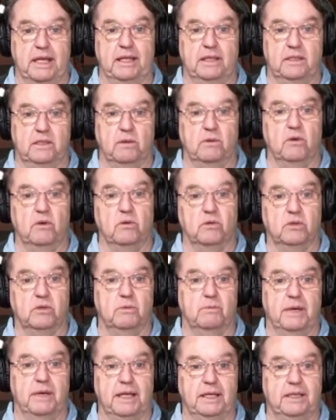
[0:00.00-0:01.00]
It's an
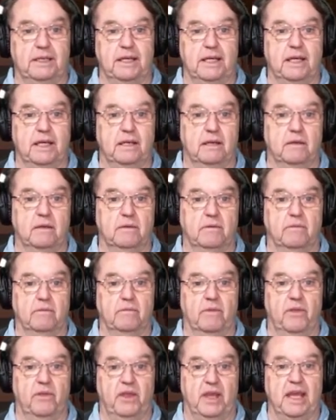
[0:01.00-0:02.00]
automating
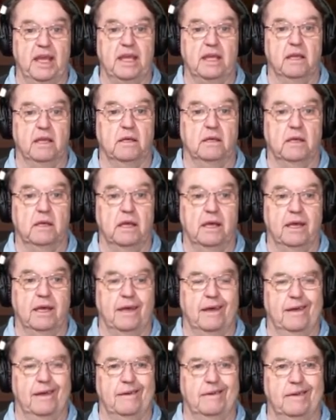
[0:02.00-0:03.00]
thing.
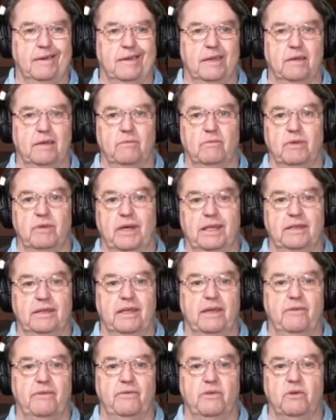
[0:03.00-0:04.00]
Well,
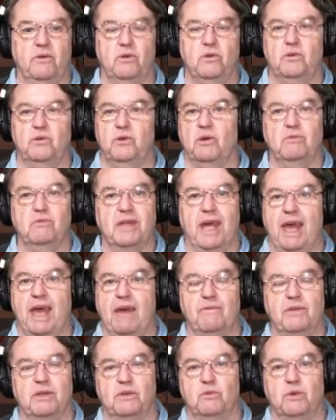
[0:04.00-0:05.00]
if you don't
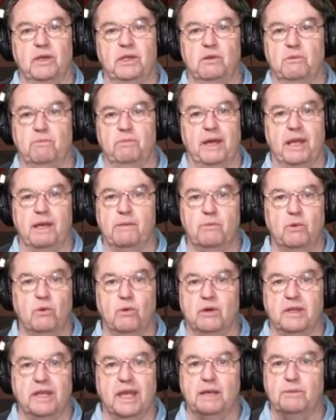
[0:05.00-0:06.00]
have it when you play
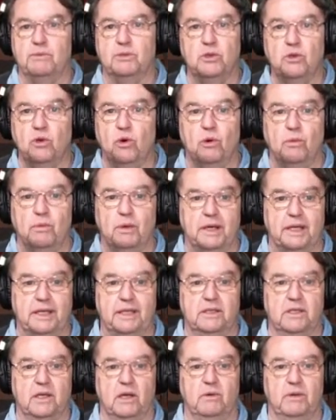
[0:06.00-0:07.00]
board games normally,
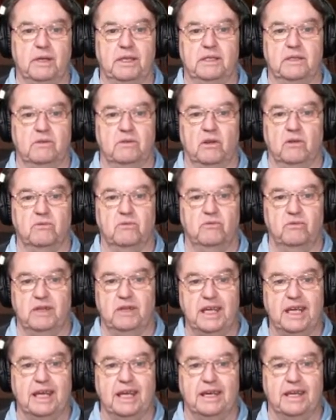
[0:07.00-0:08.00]
so it's not
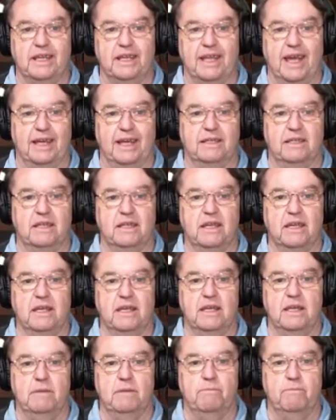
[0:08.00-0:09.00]
really that
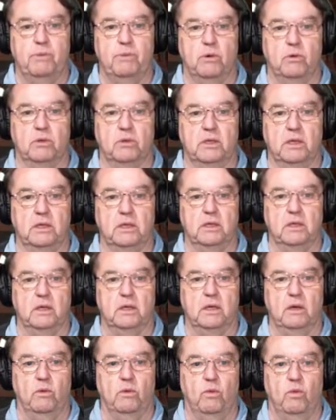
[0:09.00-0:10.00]
important.
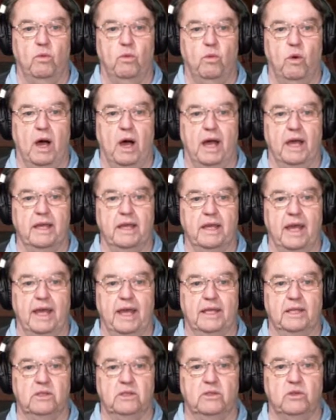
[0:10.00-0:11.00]
Why
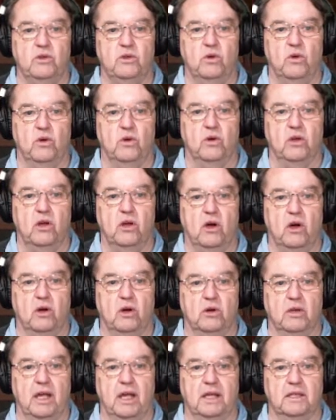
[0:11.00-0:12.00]
has your
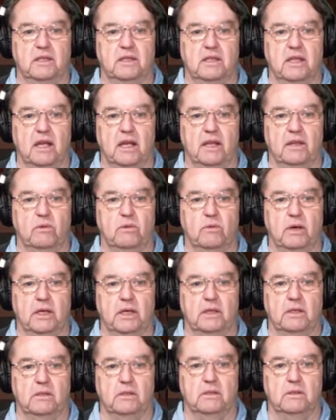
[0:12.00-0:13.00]
car got the other way?
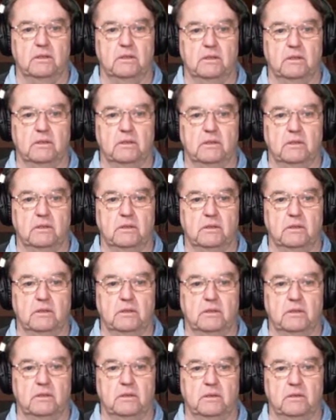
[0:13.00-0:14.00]

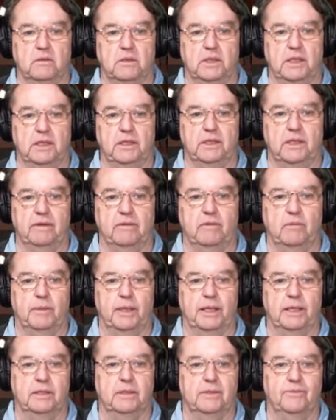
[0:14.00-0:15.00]
Oh, never mind.